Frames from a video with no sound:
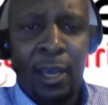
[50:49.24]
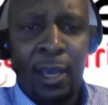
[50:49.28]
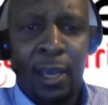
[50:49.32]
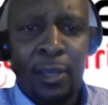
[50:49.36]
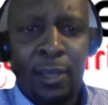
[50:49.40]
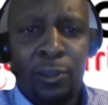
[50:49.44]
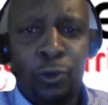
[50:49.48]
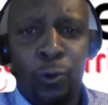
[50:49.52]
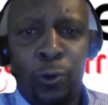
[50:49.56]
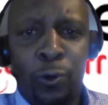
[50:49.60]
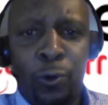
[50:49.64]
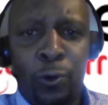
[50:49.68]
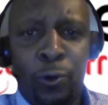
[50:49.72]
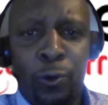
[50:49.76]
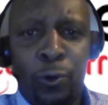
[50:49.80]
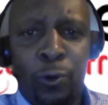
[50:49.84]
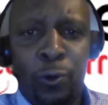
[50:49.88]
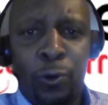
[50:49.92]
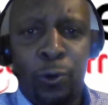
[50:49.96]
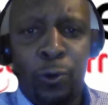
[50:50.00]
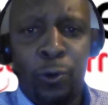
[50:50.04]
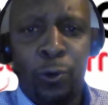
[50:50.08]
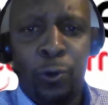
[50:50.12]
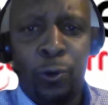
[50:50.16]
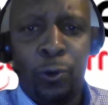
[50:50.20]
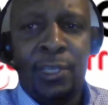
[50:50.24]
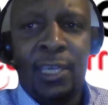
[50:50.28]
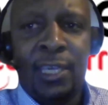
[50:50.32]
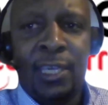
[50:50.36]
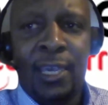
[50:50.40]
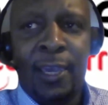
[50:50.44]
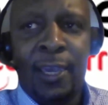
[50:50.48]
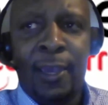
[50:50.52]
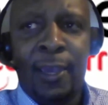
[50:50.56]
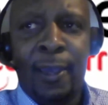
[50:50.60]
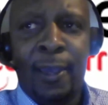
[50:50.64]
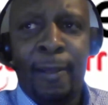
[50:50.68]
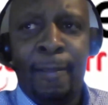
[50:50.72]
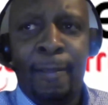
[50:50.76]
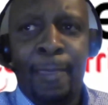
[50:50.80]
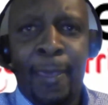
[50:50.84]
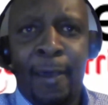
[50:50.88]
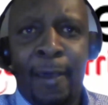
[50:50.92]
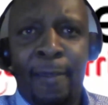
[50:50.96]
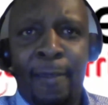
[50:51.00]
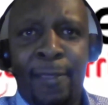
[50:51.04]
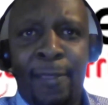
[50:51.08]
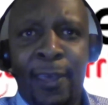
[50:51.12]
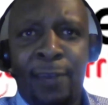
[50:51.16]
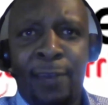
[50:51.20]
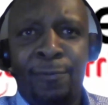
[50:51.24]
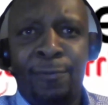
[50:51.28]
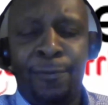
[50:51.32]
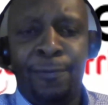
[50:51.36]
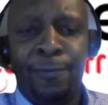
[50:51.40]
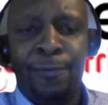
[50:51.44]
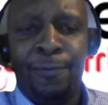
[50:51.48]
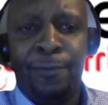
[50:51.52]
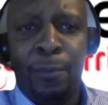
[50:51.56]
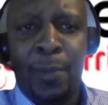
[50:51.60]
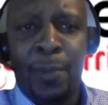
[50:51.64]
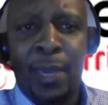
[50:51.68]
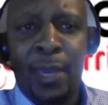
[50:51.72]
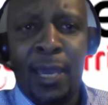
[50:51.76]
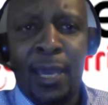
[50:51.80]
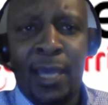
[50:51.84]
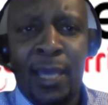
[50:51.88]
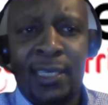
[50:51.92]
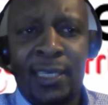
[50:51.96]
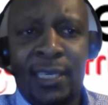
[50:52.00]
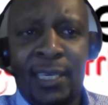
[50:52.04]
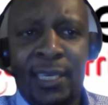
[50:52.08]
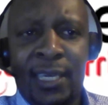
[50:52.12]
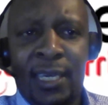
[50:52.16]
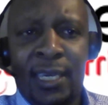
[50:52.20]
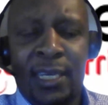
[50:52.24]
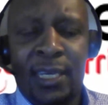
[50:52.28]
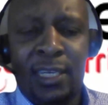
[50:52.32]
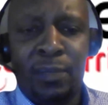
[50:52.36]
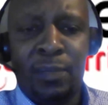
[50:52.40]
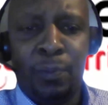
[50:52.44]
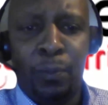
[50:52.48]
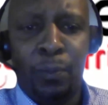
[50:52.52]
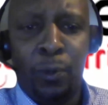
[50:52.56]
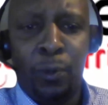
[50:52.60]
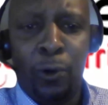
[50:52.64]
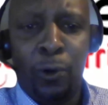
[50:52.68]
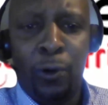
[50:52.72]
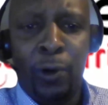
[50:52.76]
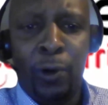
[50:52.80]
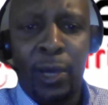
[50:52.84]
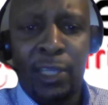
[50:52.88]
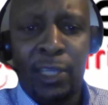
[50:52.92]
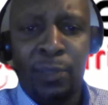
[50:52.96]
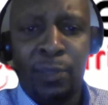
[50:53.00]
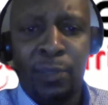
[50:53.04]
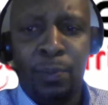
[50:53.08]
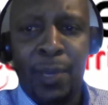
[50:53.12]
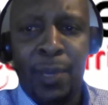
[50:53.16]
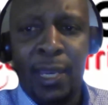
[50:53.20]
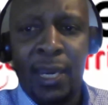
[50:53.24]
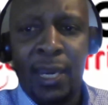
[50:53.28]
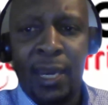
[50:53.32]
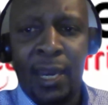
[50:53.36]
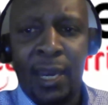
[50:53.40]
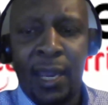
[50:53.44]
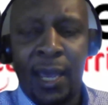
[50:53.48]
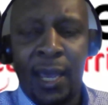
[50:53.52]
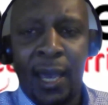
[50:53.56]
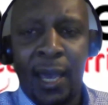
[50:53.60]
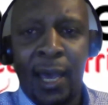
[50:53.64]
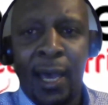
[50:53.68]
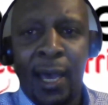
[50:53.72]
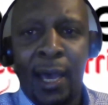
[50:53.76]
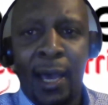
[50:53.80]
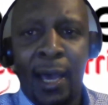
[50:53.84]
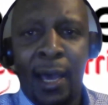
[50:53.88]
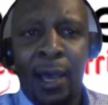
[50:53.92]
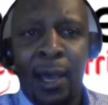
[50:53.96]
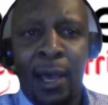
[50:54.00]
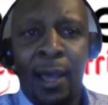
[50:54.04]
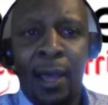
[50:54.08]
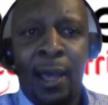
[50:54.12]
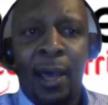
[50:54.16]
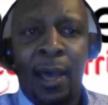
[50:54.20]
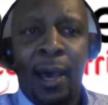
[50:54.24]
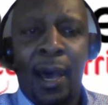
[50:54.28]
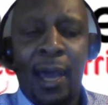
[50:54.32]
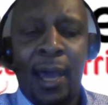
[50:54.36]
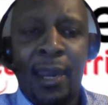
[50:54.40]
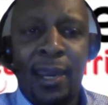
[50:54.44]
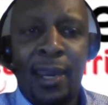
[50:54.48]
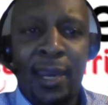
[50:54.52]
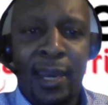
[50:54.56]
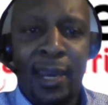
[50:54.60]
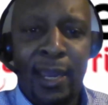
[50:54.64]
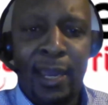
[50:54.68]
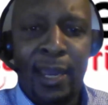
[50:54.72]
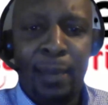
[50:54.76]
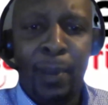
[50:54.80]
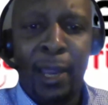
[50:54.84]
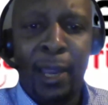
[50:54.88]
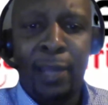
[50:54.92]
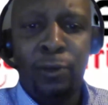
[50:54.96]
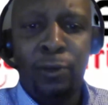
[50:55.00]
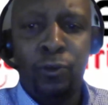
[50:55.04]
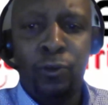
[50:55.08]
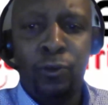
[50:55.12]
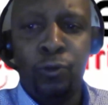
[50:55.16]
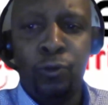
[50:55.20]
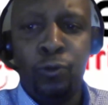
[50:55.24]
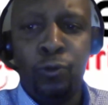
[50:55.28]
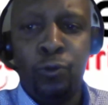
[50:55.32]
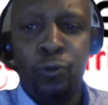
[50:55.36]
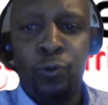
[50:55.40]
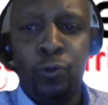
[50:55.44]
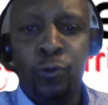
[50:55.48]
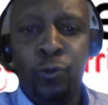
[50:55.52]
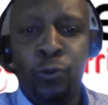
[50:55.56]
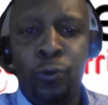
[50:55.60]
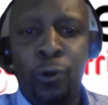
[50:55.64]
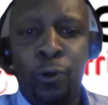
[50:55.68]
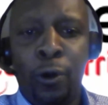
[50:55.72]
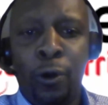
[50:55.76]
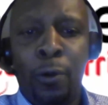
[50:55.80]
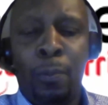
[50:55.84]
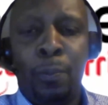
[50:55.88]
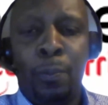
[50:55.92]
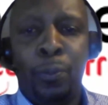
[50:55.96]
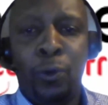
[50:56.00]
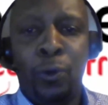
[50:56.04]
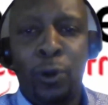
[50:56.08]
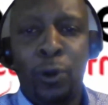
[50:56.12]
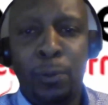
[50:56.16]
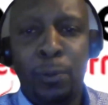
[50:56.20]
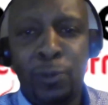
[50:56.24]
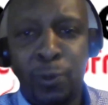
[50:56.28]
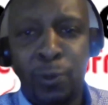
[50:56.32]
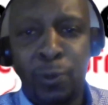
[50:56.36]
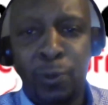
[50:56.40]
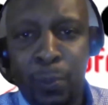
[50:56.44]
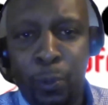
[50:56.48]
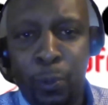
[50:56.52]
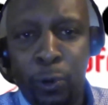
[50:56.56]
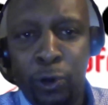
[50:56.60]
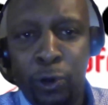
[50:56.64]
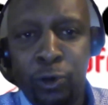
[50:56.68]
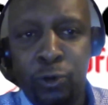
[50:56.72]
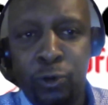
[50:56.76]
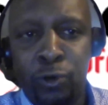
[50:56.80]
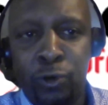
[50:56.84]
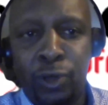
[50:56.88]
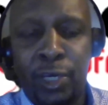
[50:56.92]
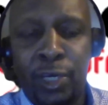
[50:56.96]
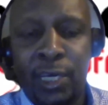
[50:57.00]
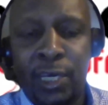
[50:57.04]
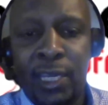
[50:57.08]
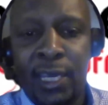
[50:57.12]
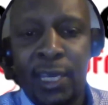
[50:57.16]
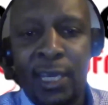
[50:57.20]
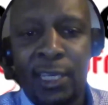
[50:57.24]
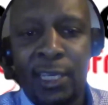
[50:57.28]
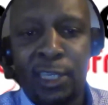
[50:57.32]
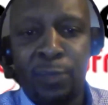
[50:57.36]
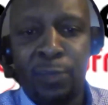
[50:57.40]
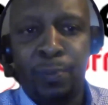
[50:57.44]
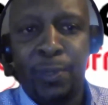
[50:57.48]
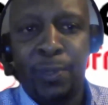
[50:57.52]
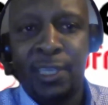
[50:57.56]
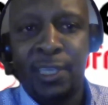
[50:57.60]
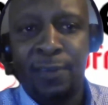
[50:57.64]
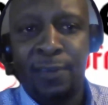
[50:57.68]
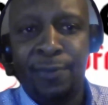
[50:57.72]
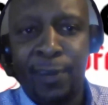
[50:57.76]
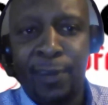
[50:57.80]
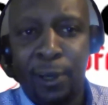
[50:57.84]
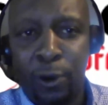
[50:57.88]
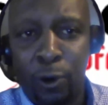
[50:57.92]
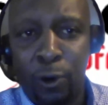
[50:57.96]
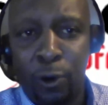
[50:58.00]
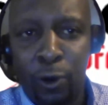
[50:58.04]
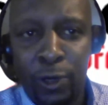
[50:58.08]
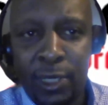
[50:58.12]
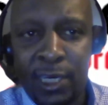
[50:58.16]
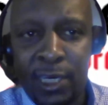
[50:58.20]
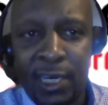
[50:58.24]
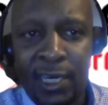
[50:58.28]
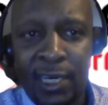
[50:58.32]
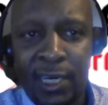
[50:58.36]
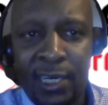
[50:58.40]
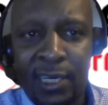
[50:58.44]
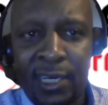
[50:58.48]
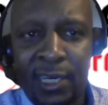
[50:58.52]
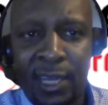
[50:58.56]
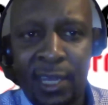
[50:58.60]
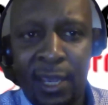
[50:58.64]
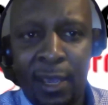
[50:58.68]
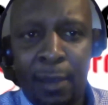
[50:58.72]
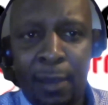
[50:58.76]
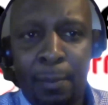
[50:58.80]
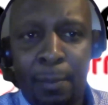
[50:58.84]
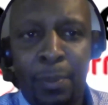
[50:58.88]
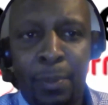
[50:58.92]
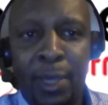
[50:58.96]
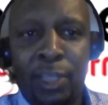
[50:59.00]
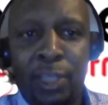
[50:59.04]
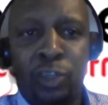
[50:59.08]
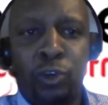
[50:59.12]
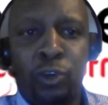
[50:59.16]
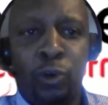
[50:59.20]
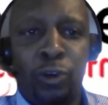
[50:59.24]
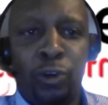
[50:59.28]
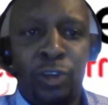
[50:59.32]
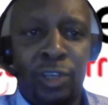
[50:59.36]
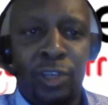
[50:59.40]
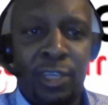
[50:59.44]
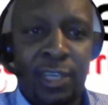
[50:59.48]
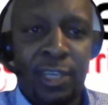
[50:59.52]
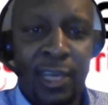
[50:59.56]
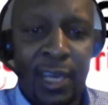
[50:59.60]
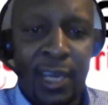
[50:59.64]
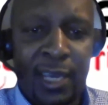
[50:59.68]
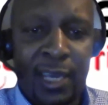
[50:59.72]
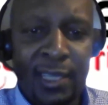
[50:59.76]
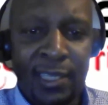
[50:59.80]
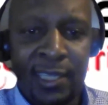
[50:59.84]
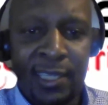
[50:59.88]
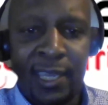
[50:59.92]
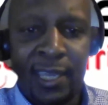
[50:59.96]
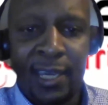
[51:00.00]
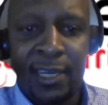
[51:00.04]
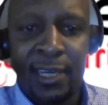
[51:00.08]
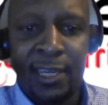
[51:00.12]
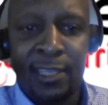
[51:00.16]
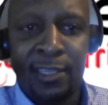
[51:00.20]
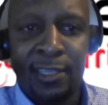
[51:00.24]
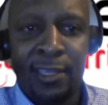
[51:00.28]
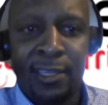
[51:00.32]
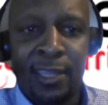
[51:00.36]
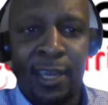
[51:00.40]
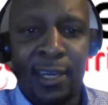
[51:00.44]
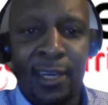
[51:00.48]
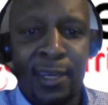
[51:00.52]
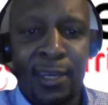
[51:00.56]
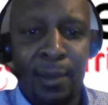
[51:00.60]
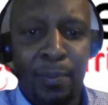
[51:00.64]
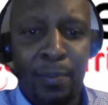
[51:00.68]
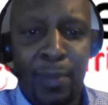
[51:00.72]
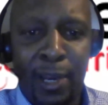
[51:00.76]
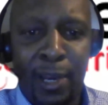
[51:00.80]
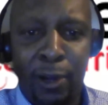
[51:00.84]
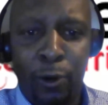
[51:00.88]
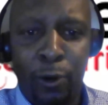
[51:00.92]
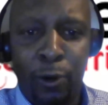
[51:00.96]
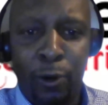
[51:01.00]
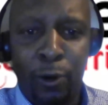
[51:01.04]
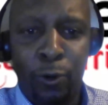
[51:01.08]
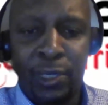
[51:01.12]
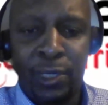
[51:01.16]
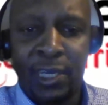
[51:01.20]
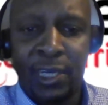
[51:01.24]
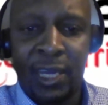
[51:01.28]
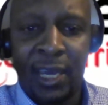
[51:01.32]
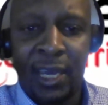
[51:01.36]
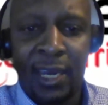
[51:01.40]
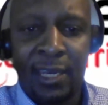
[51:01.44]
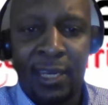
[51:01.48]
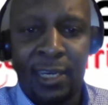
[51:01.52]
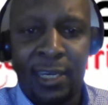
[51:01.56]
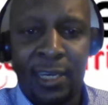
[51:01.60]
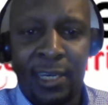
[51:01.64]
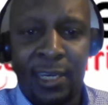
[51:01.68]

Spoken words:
So I would say that for me, I see it more as being an enabler to prompt people to create specific content based on trends that have been looked at,